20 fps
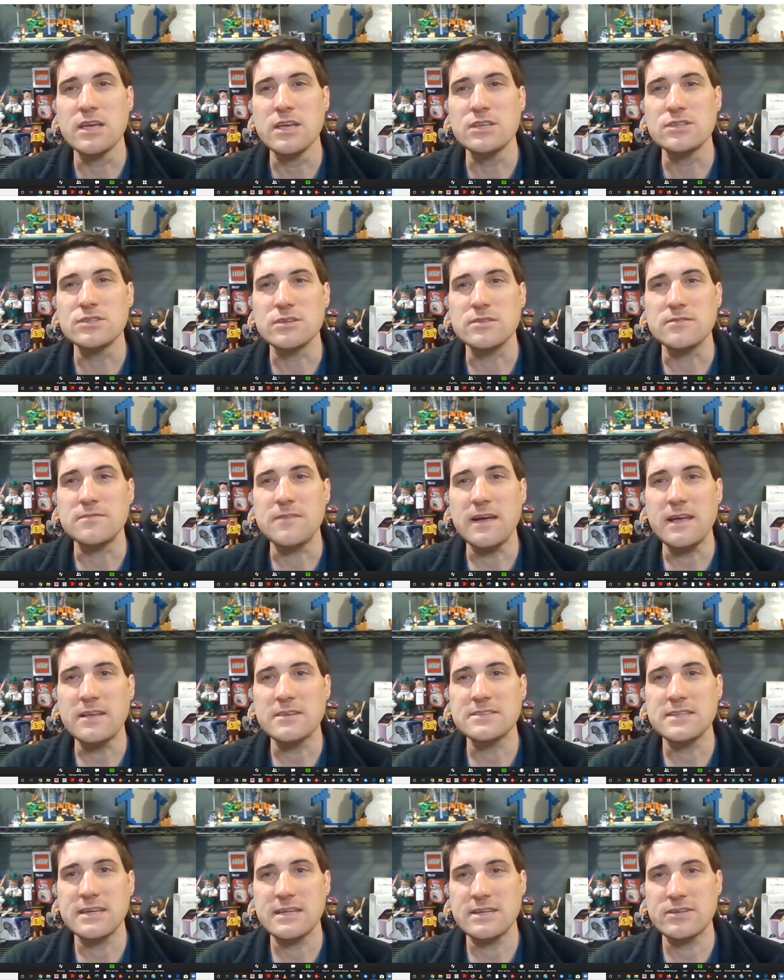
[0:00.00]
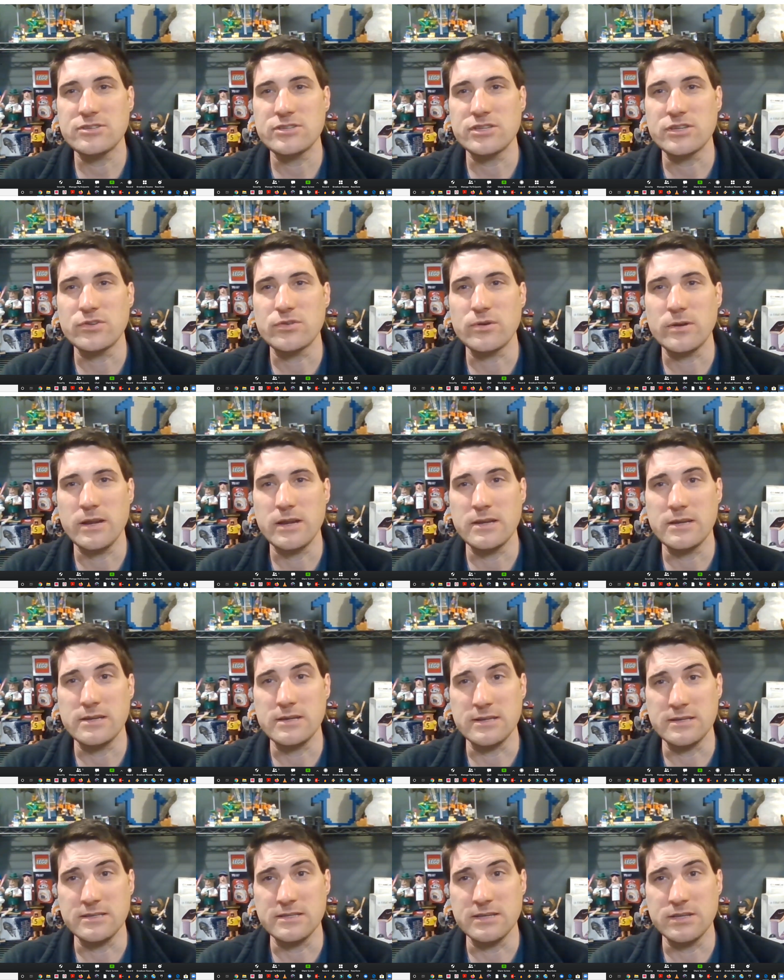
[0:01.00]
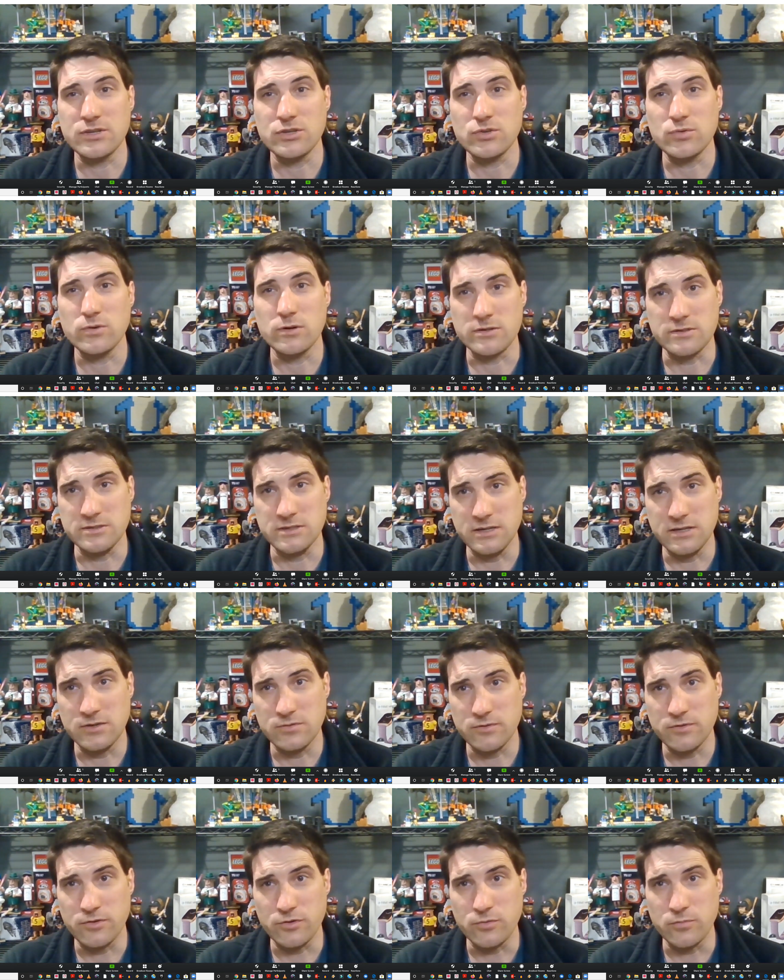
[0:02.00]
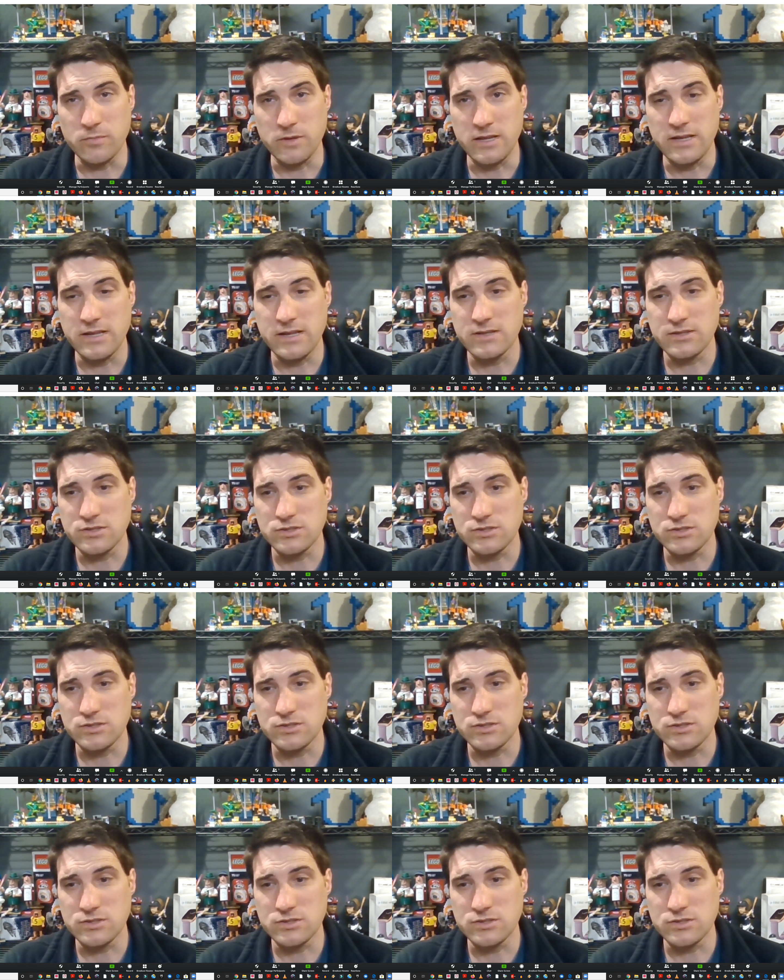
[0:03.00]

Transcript: So the file is not actually created until you are done with your meeting.